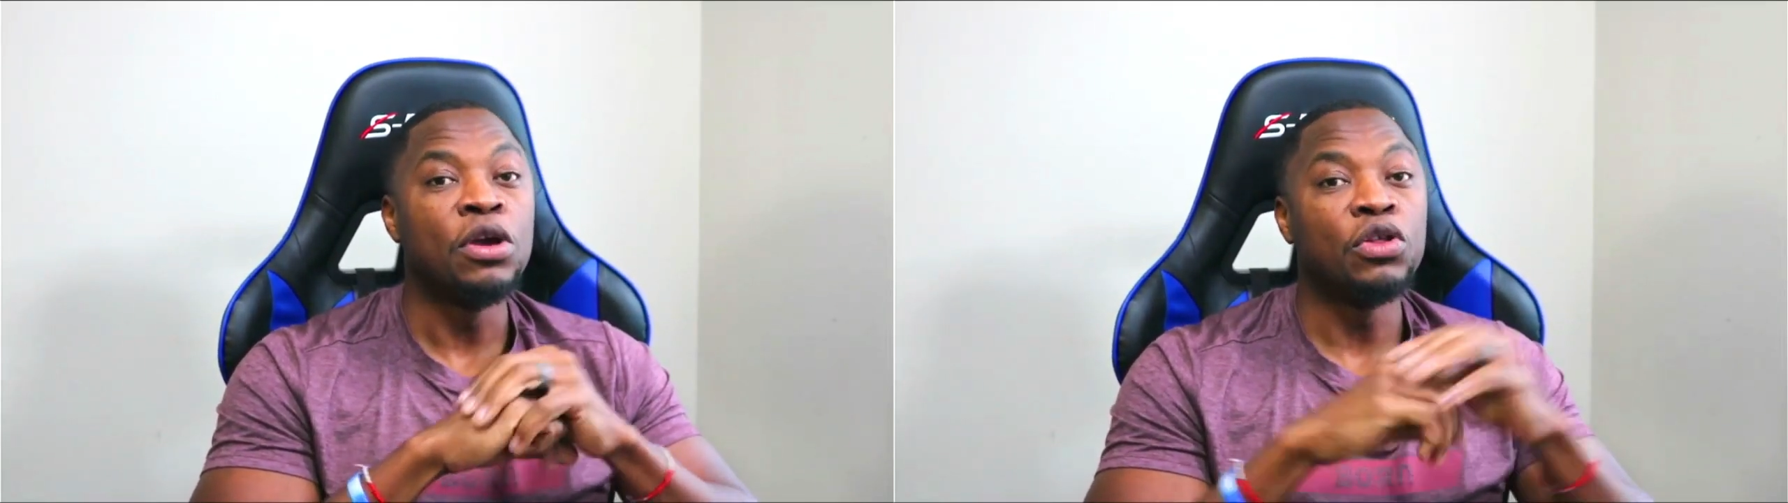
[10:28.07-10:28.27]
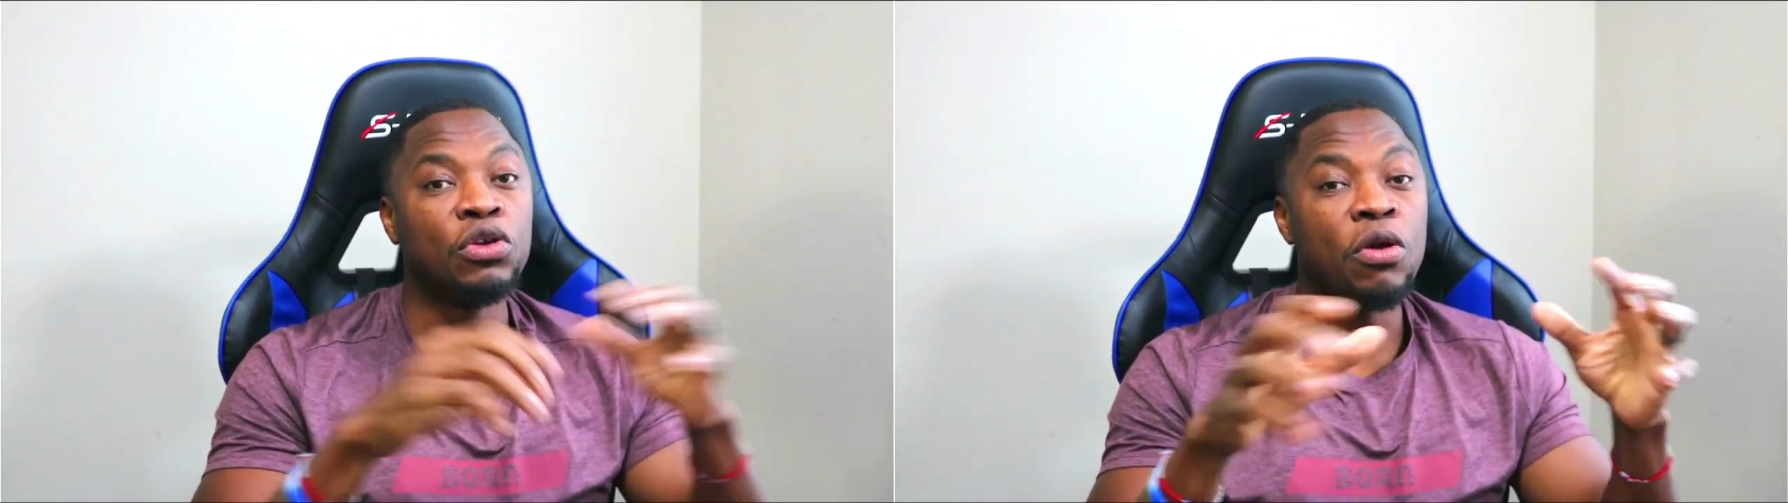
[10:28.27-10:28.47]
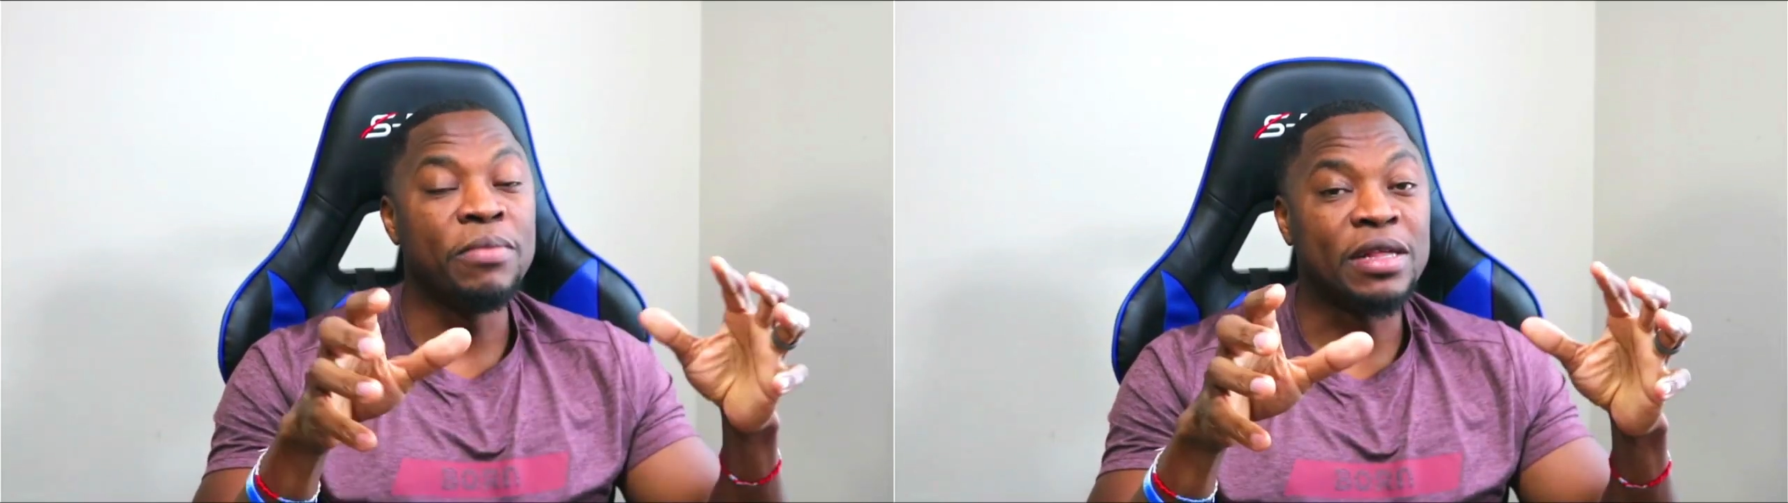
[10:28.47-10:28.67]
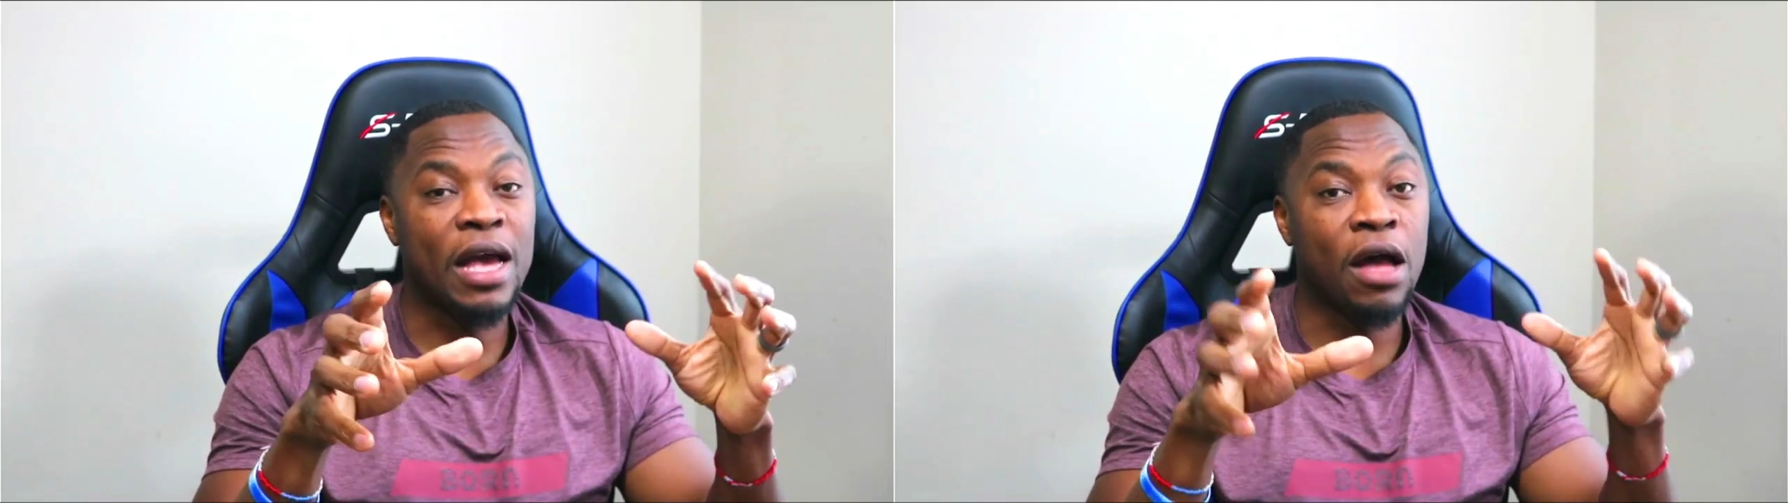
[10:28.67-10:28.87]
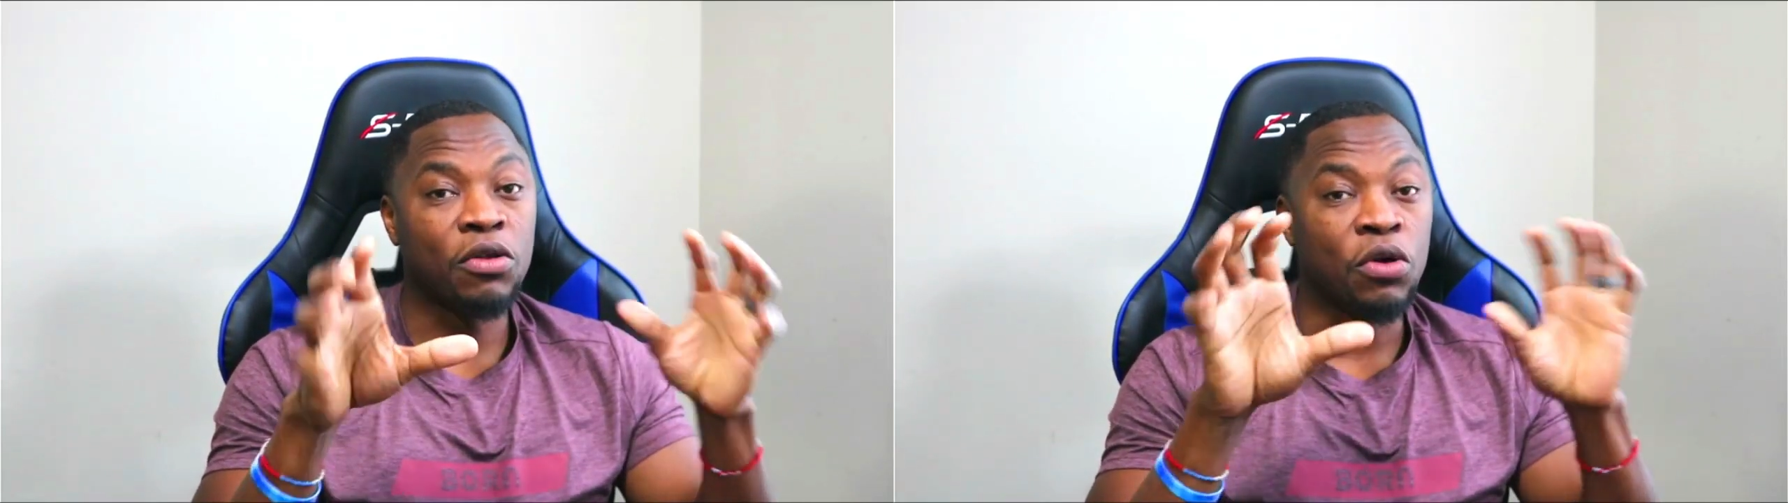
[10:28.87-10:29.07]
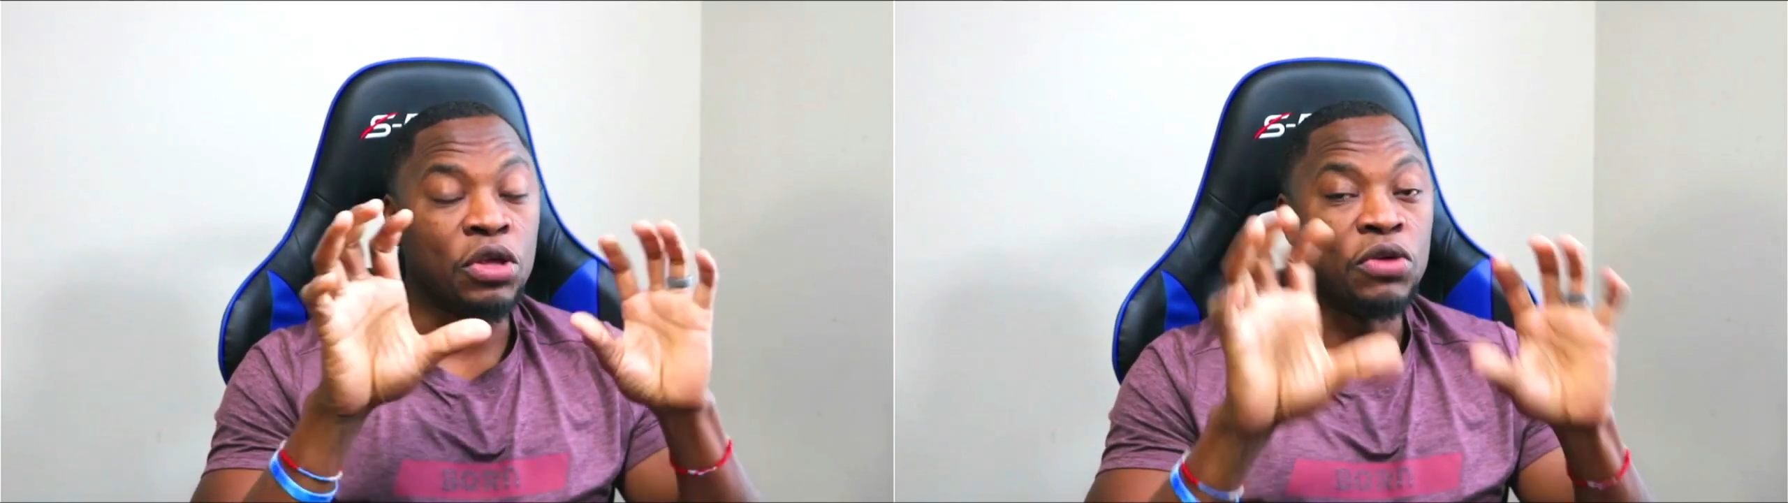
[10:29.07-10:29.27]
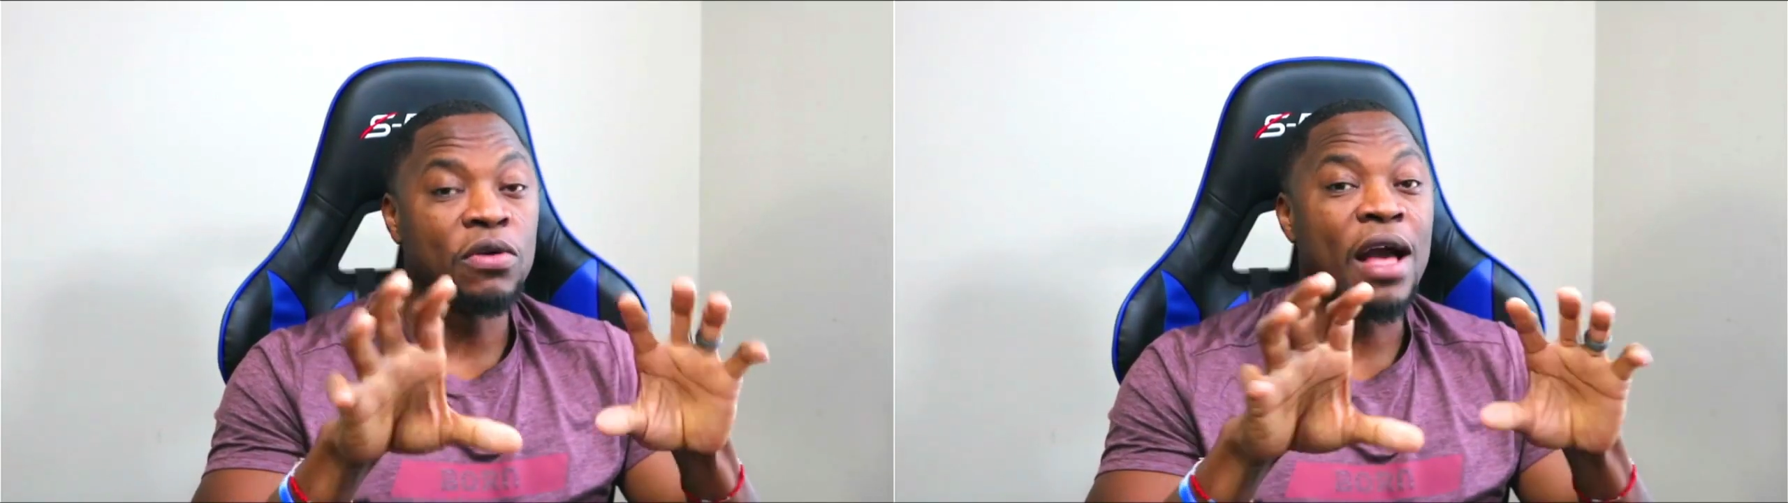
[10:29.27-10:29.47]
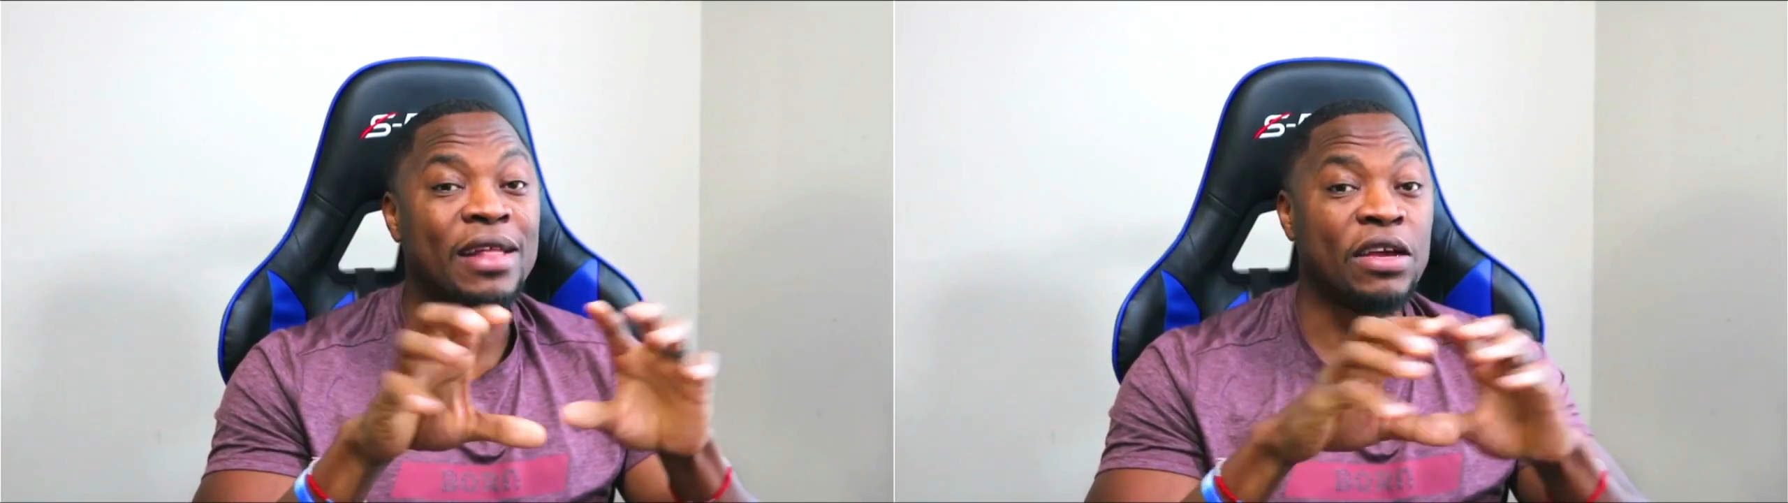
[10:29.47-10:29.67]
so you don't miss out on new
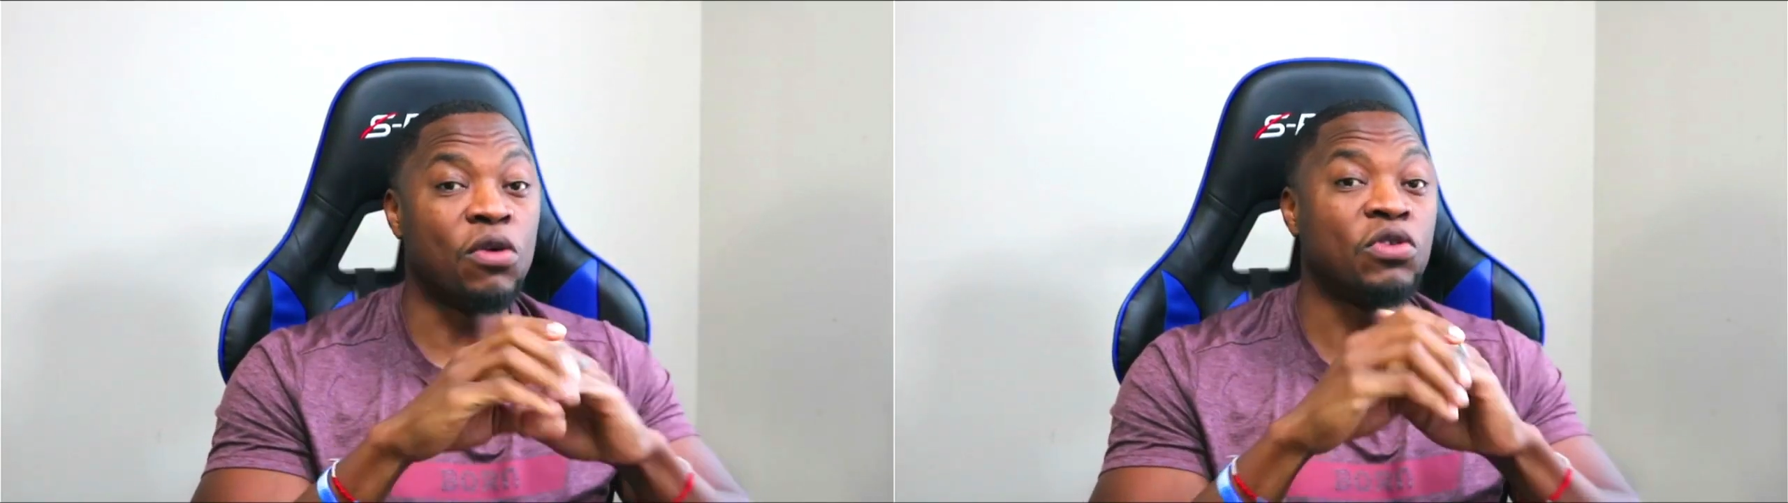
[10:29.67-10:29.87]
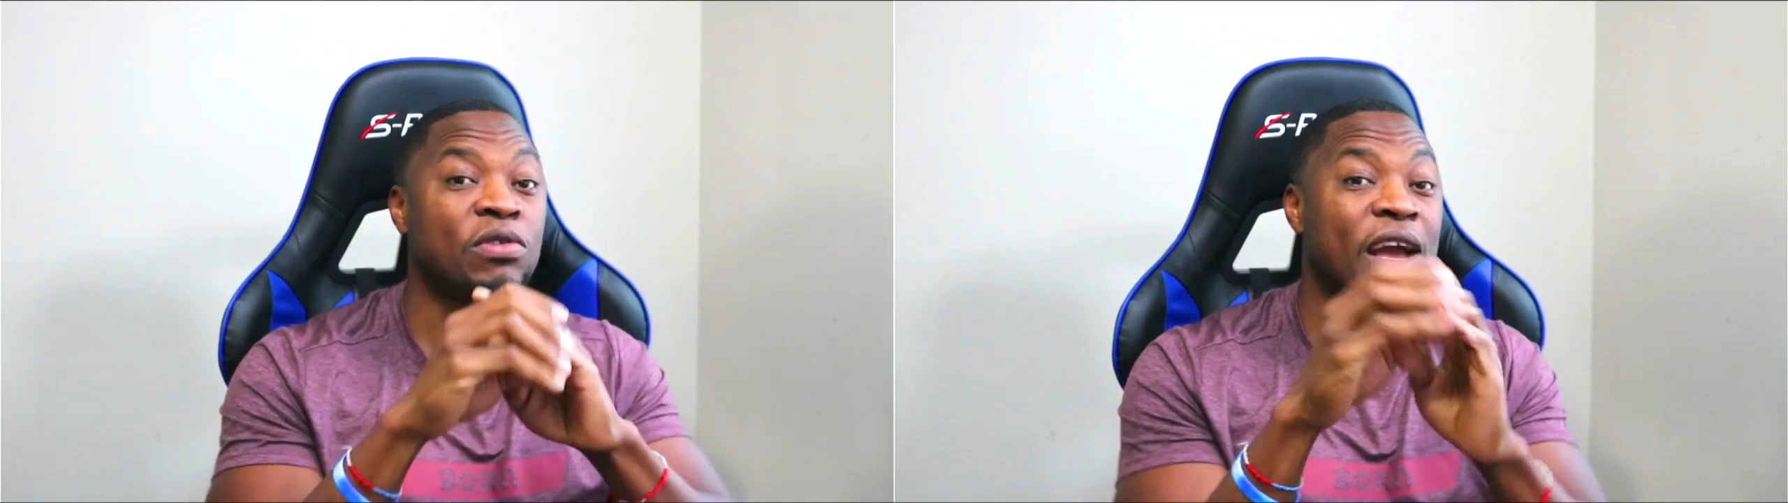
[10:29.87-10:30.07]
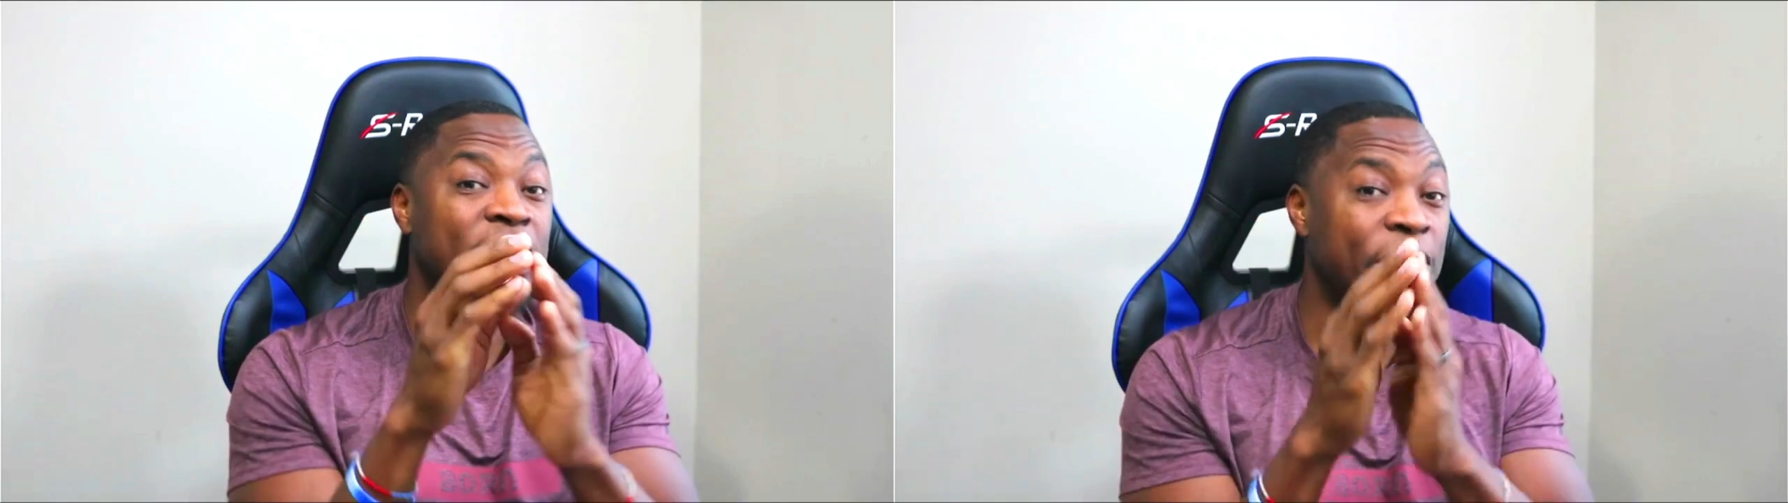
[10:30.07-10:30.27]
content also guys